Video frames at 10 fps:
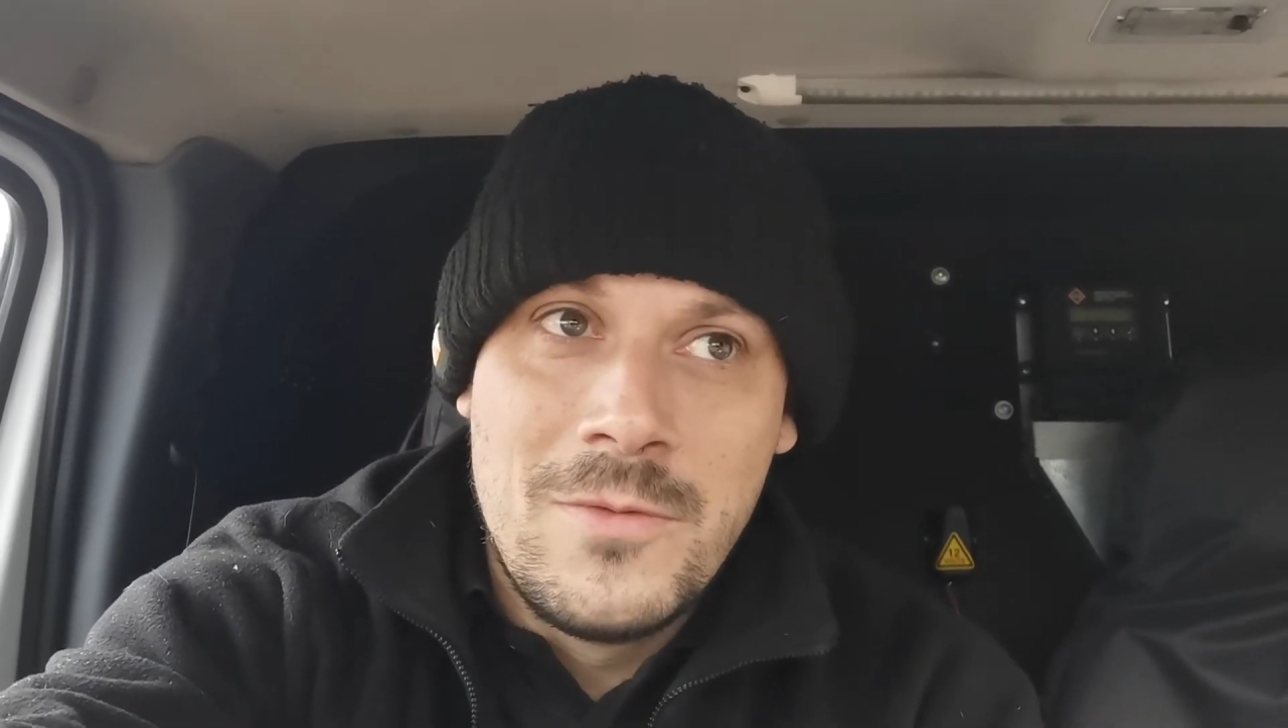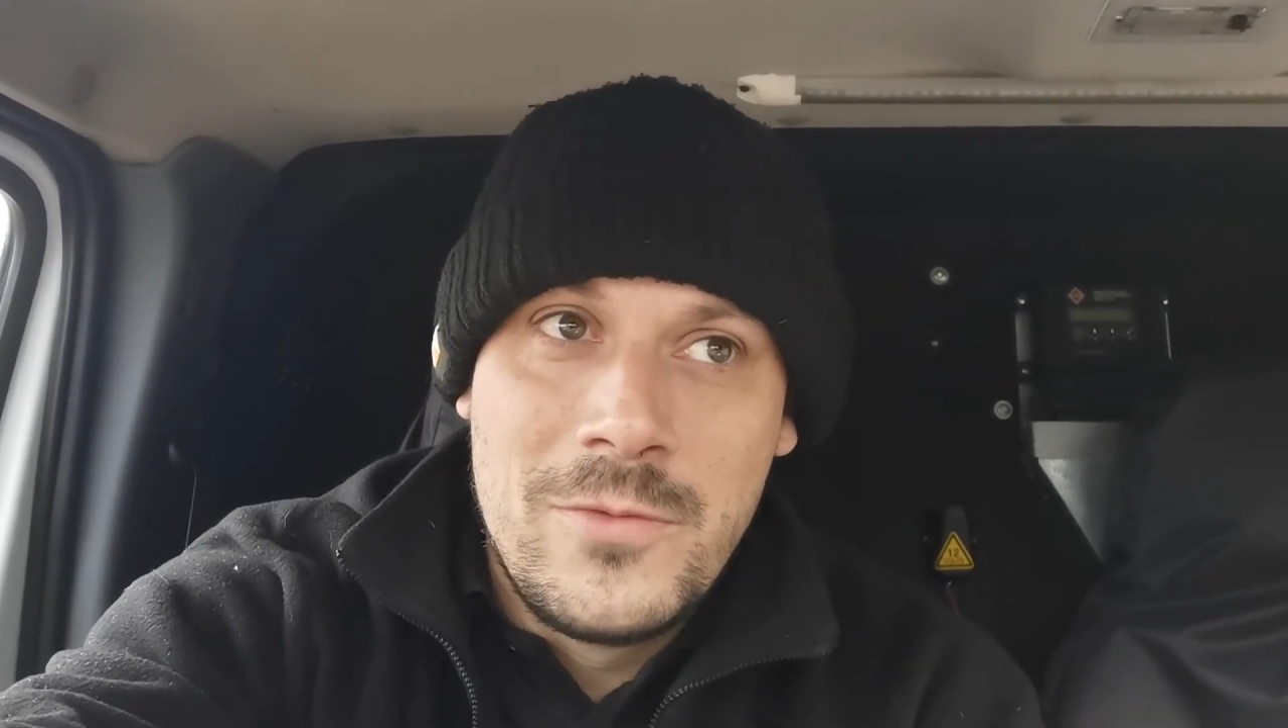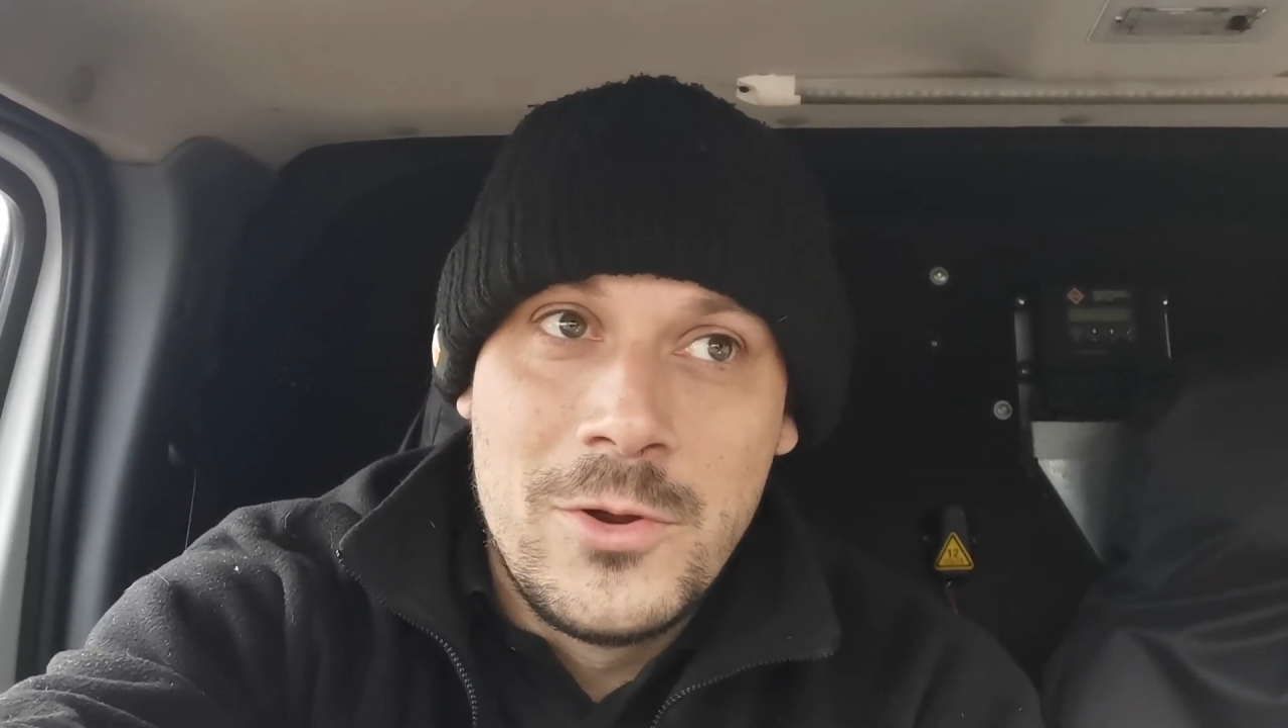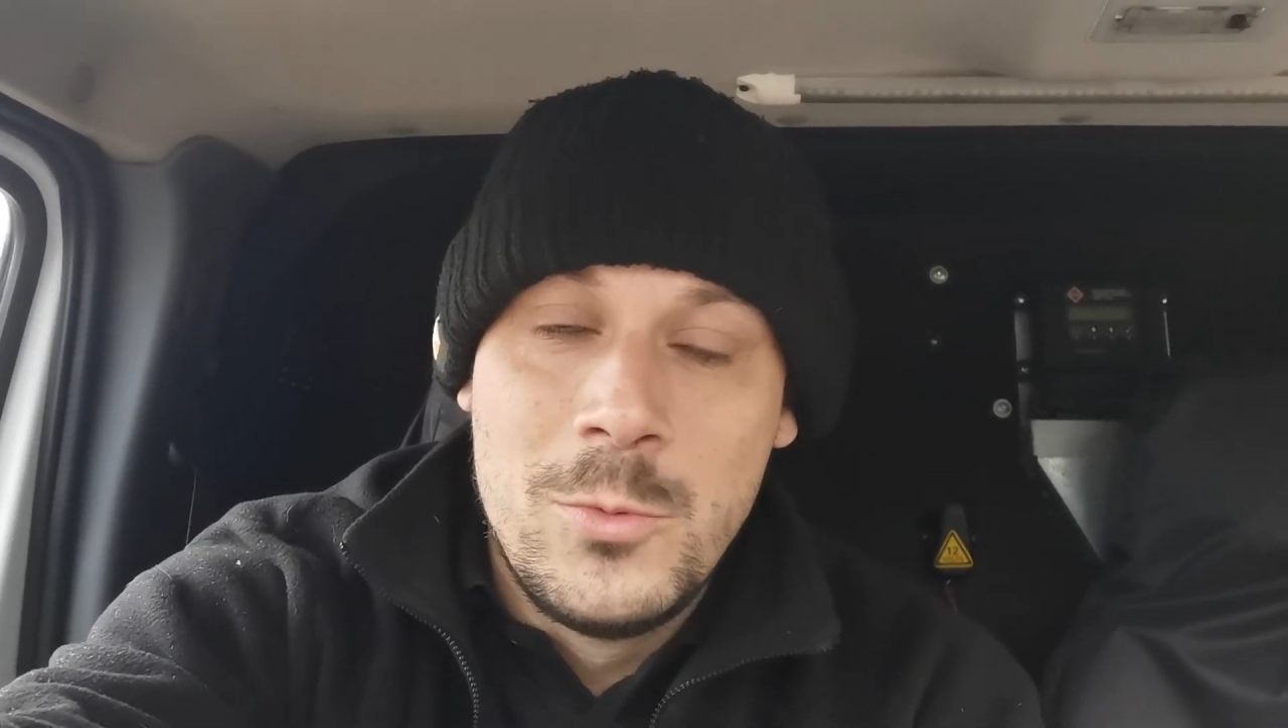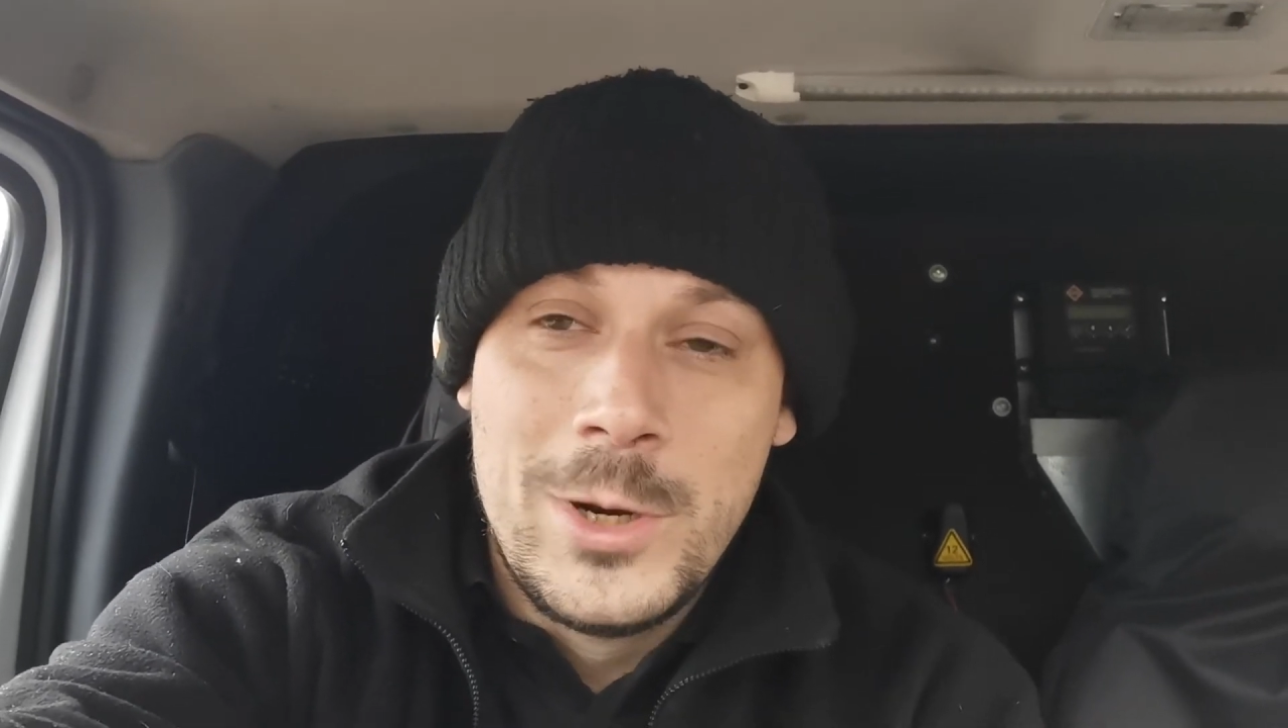
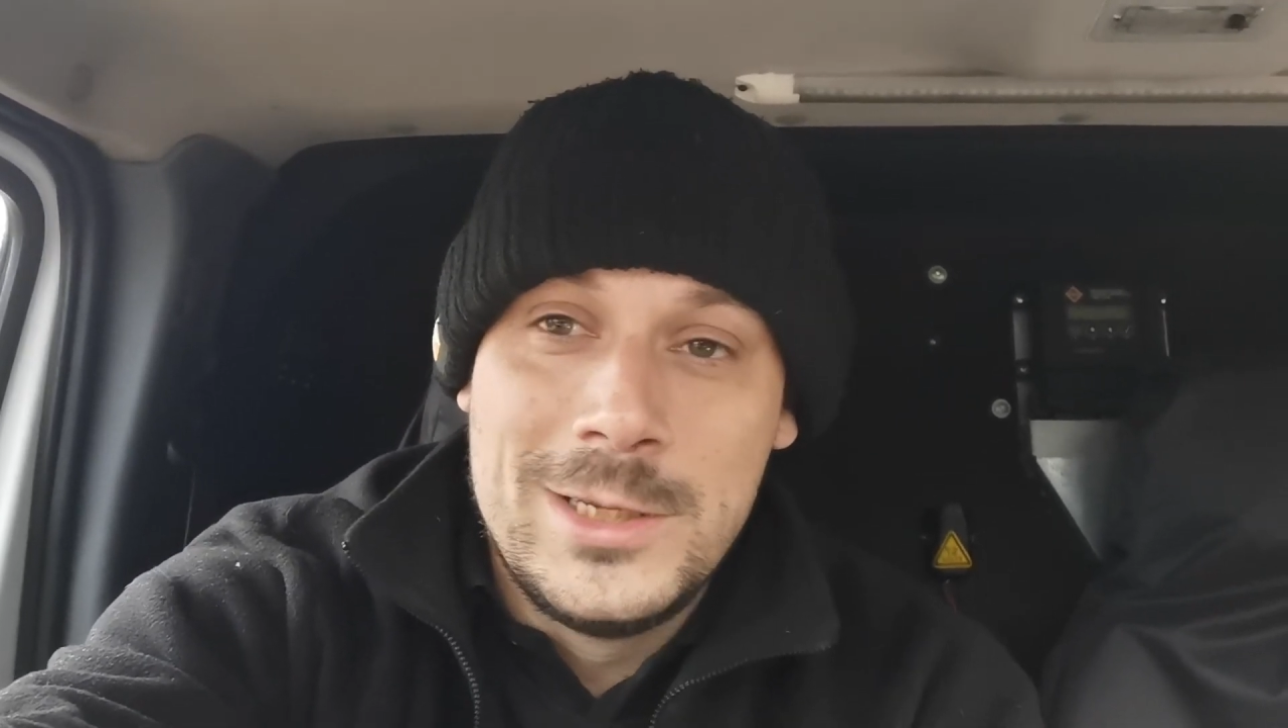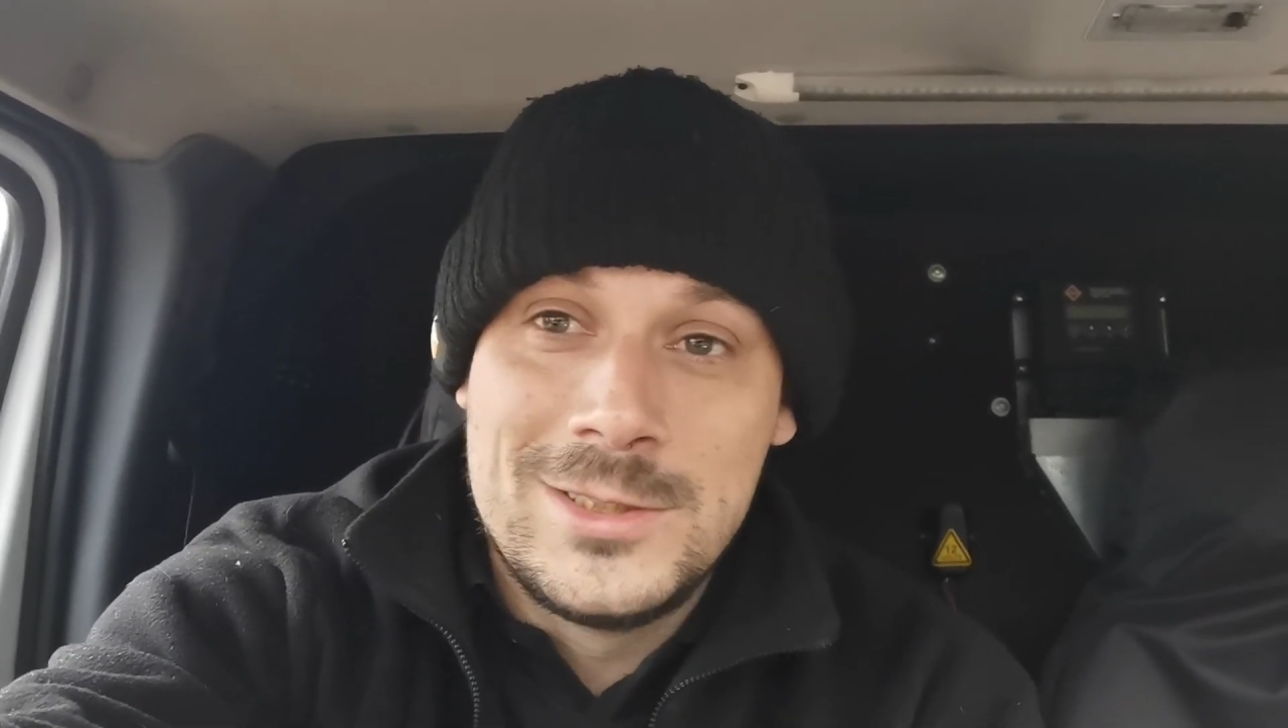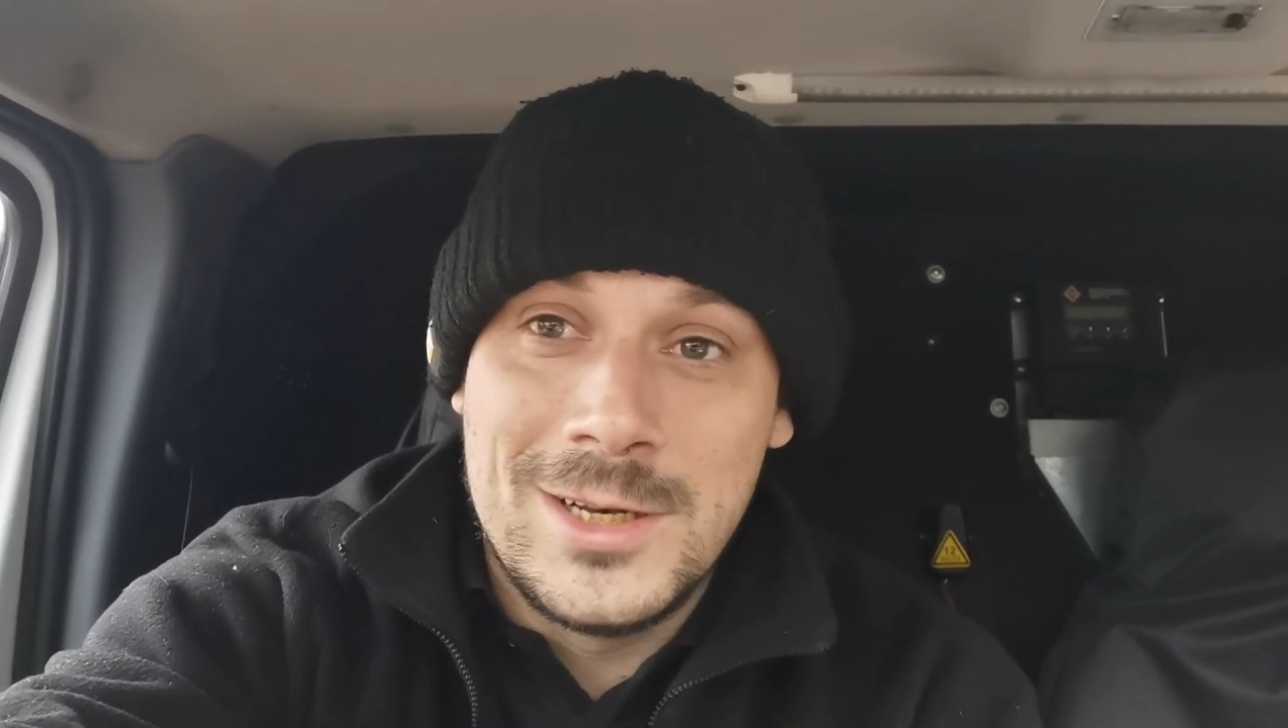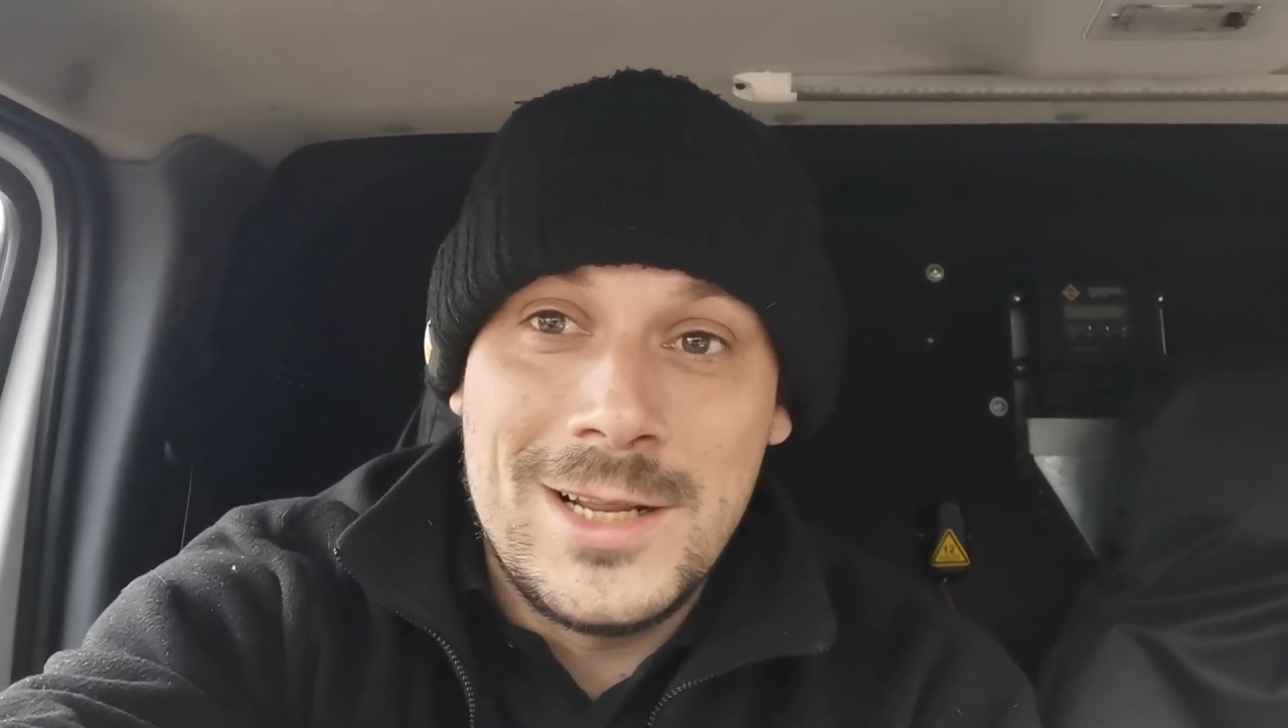few weeks